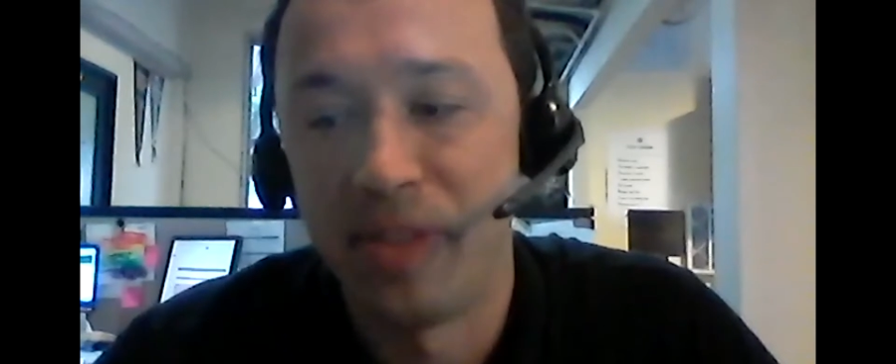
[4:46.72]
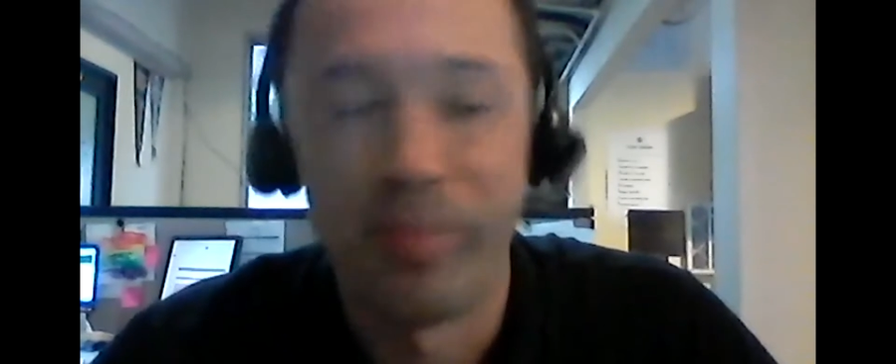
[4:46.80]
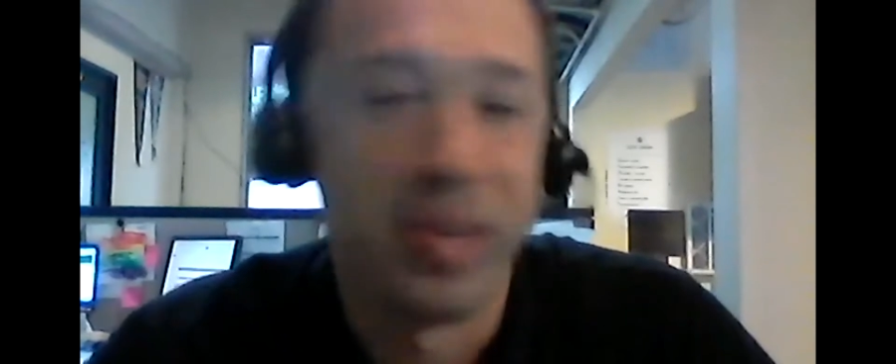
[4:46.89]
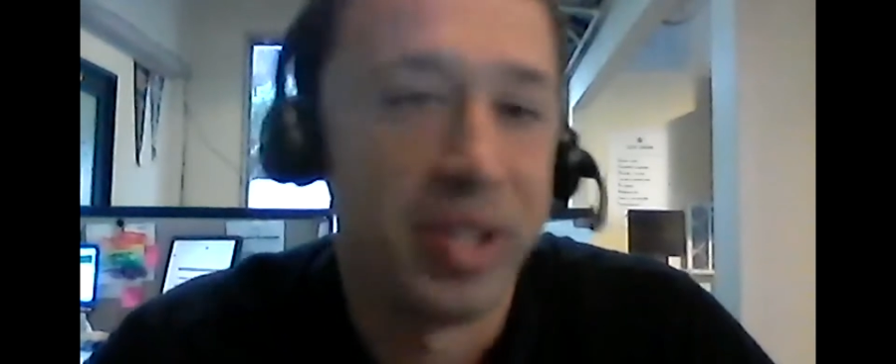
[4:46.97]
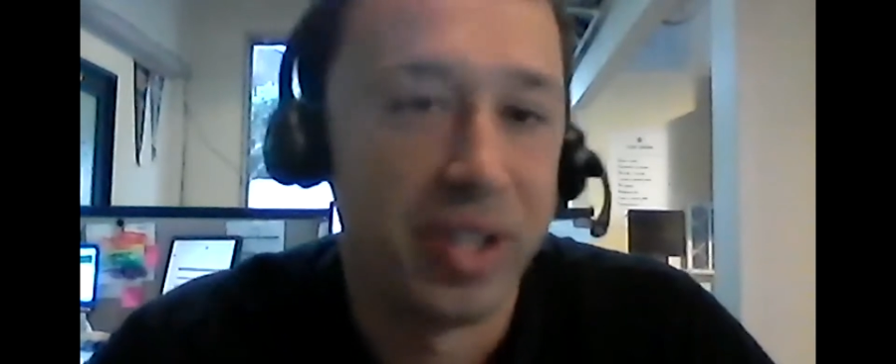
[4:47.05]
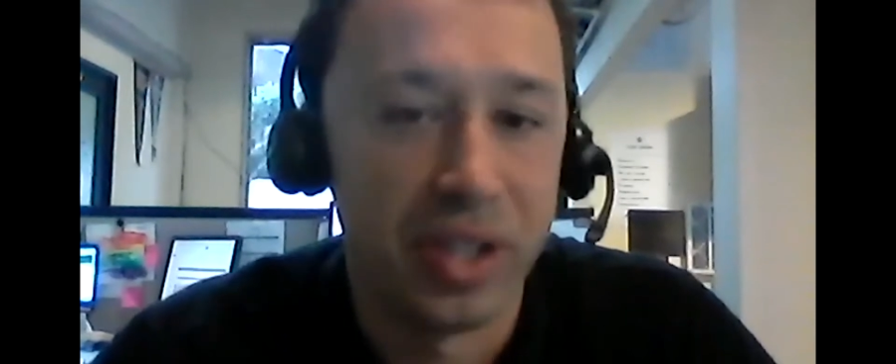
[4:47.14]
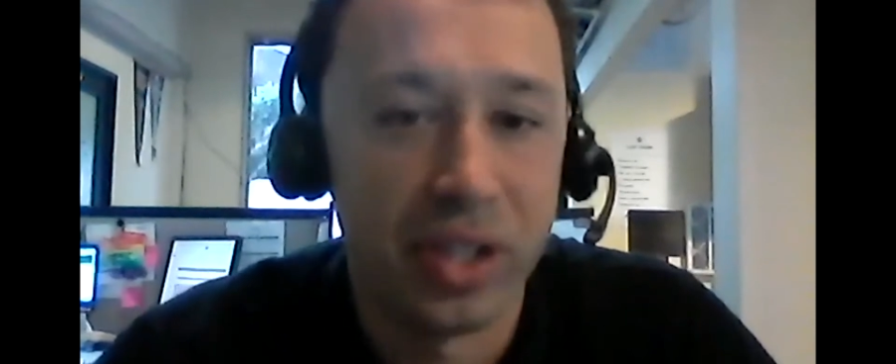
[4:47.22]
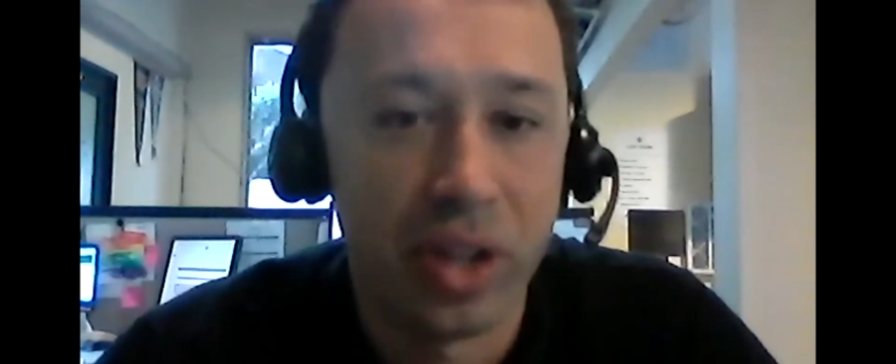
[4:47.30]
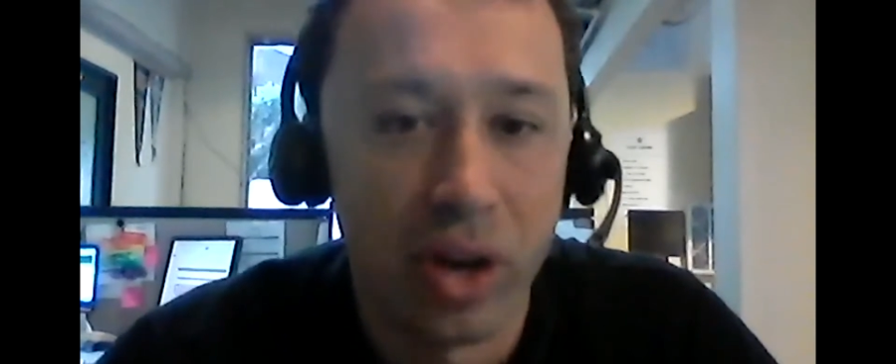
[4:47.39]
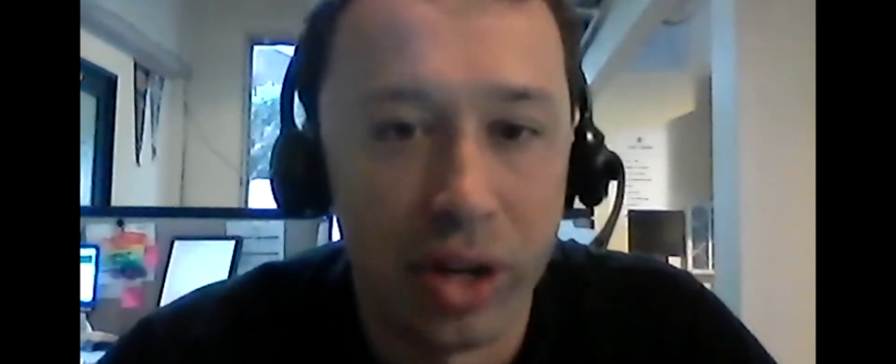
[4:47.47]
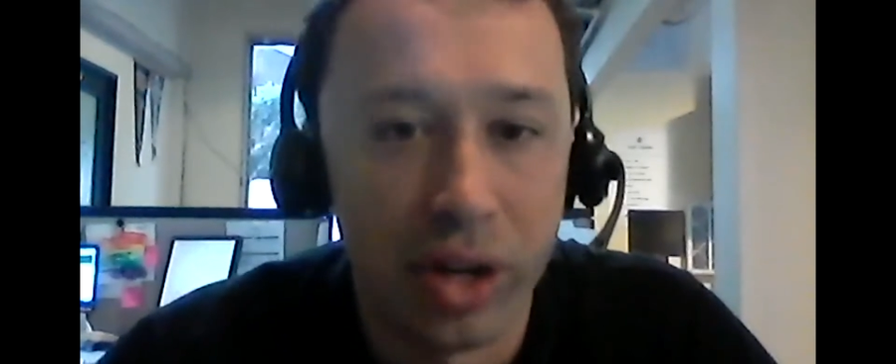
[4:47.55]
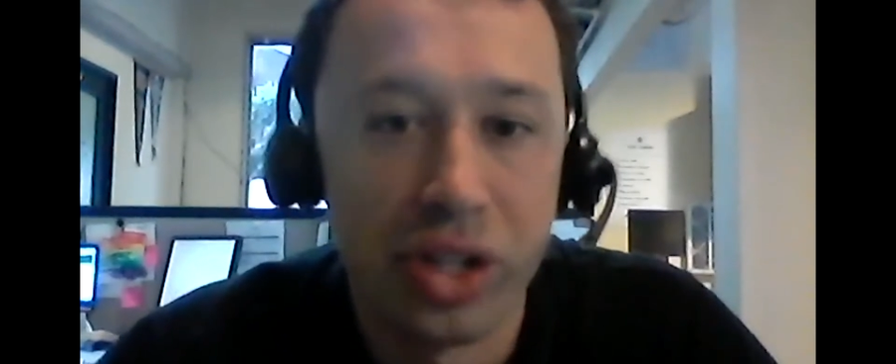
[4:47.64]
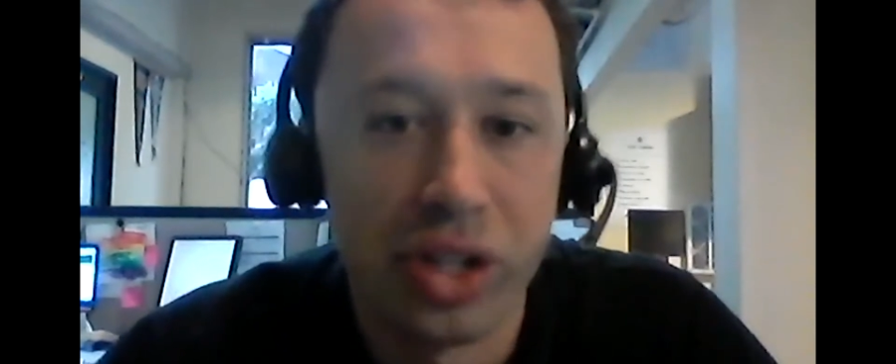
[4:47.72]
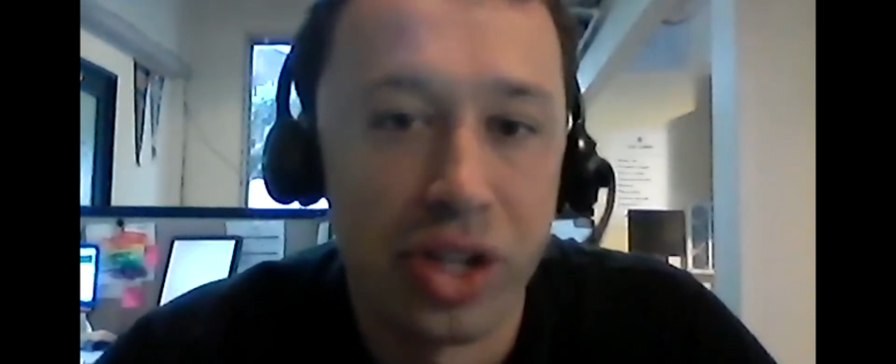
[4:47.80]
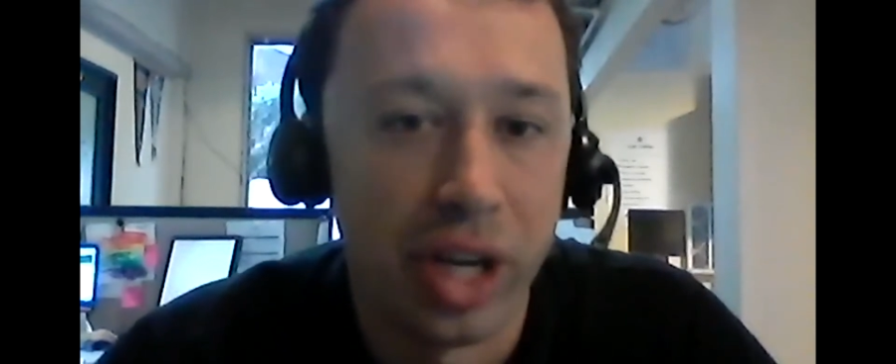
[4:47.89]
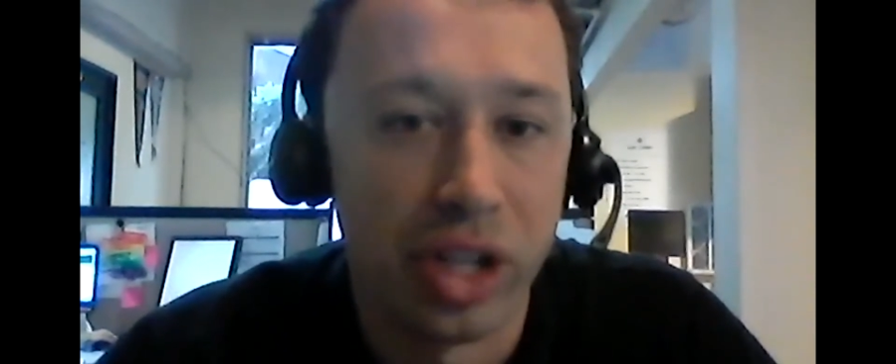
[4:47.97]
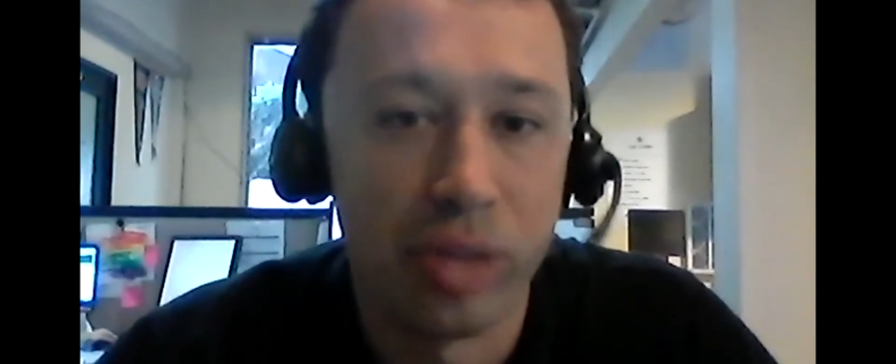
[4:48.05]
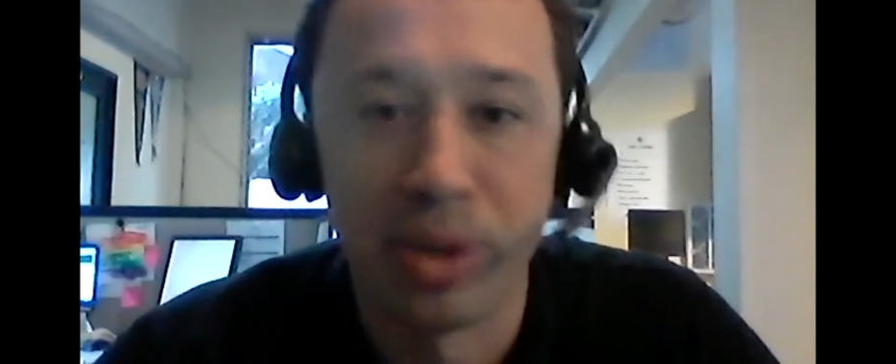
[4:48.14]
the business card
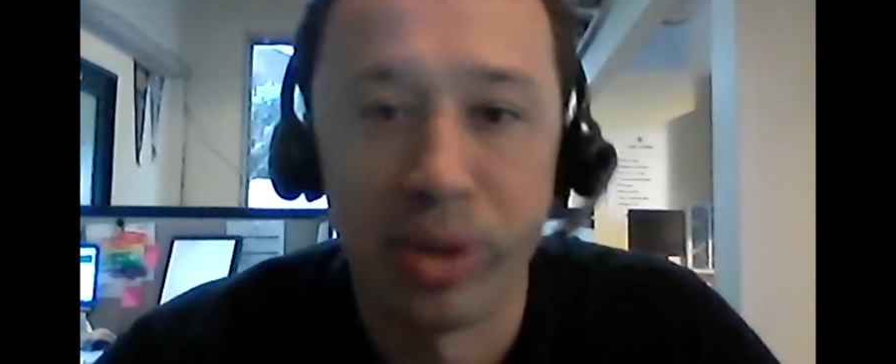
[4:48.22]
exchange